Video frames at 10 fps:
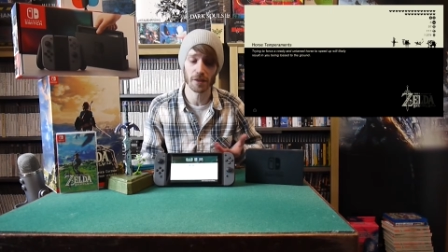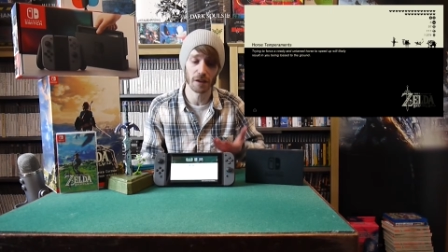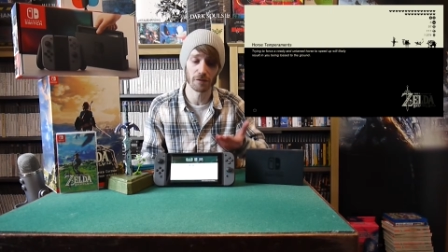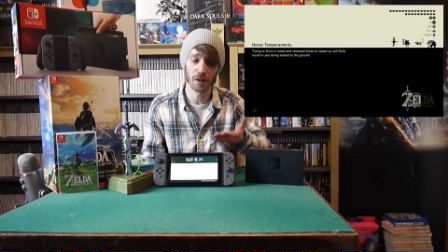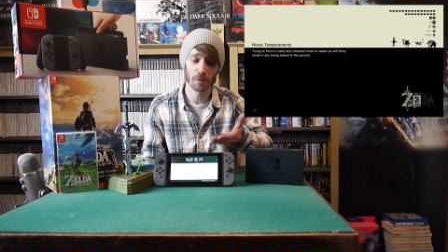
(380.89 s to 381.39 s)

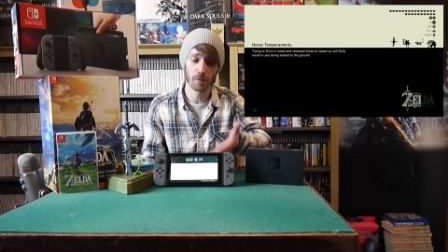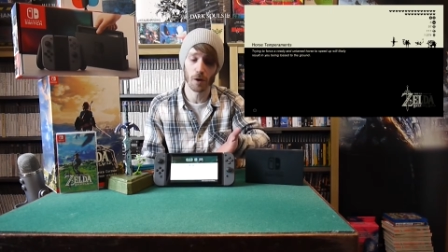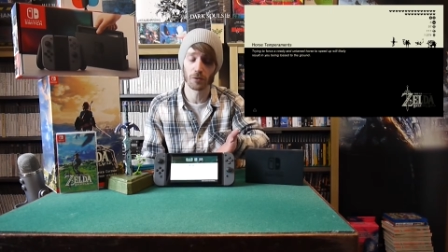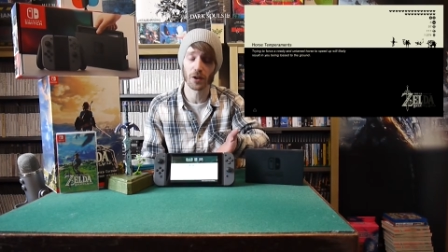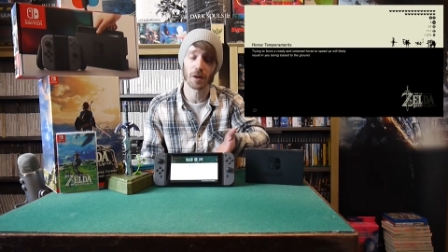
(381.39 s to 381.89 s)
Thankfully,
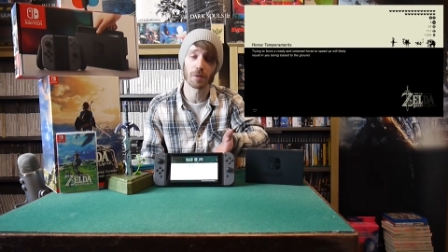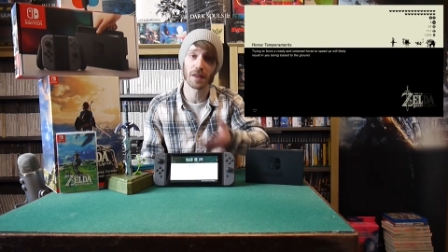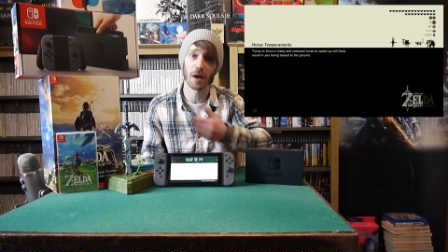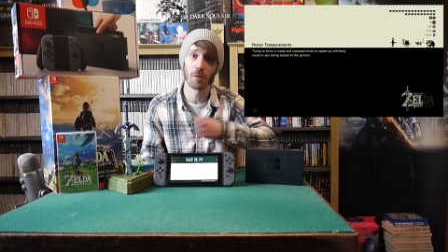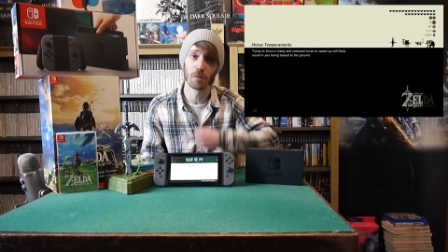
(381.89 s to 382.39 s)
obviously I can play
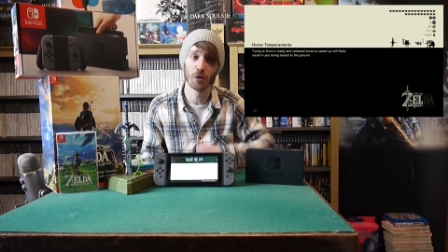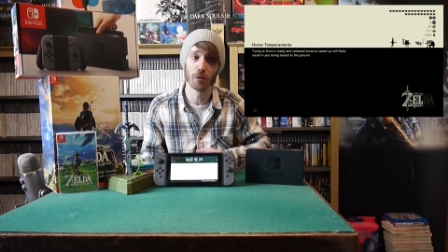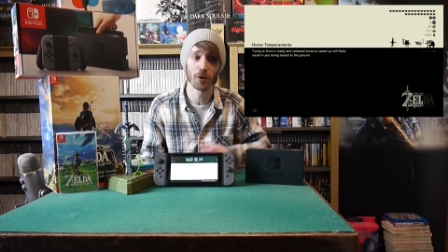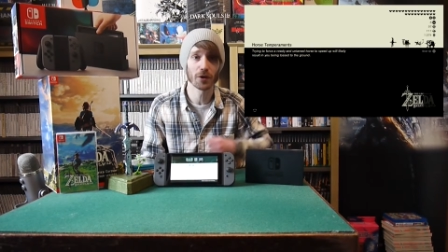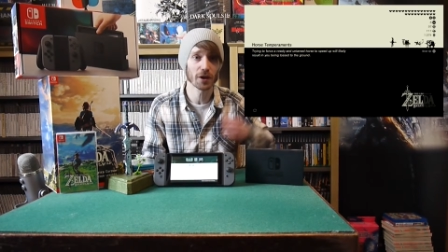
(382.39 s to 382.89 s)
that one
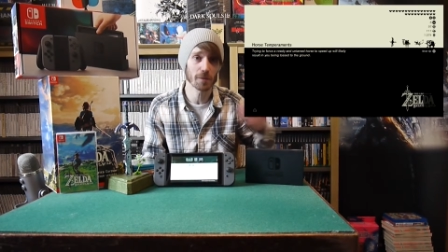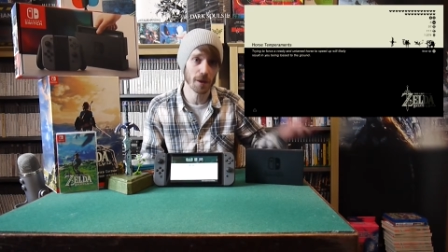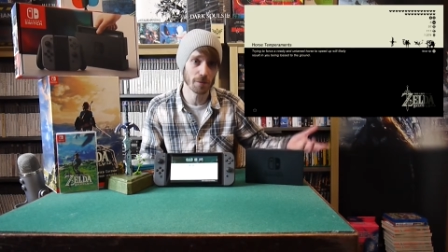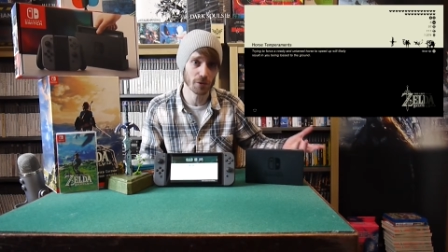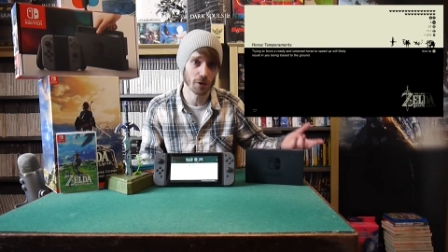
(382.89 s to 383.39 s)
portable, and I can
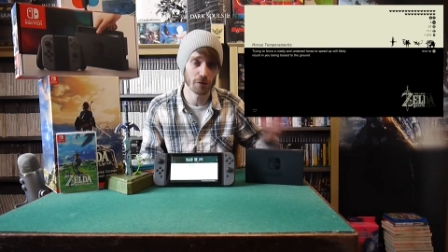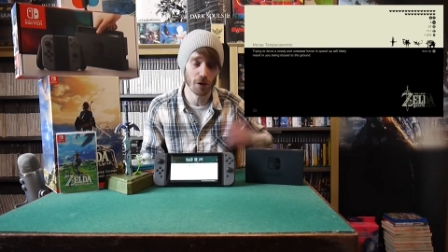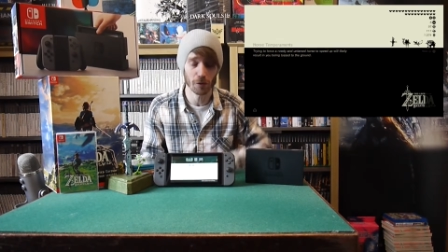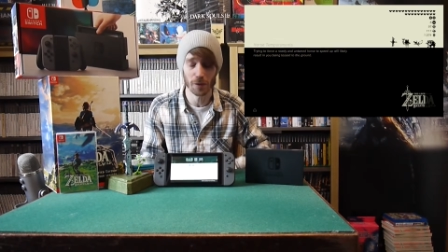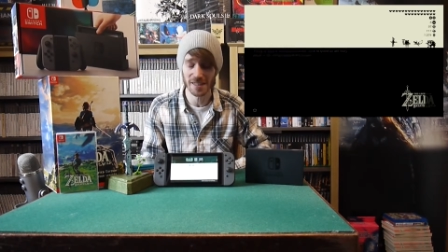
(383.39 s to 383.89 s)
play Persona
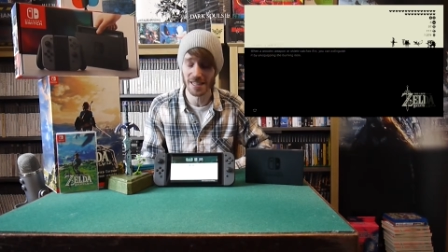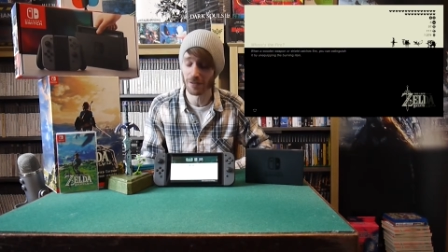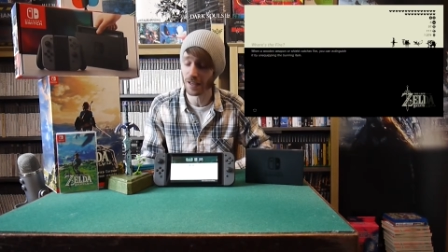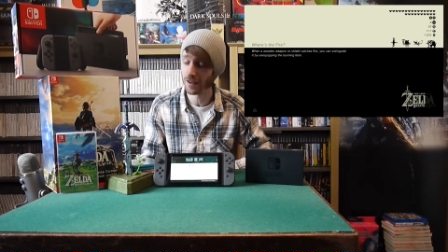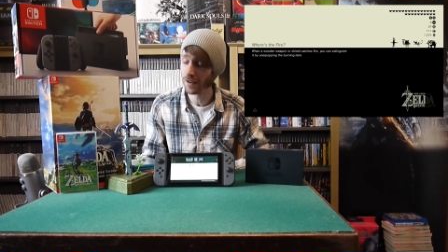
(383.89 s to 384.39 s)
5 on my
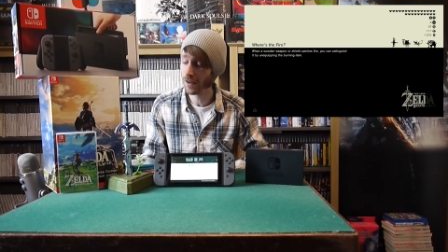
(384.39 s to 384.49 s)
TV.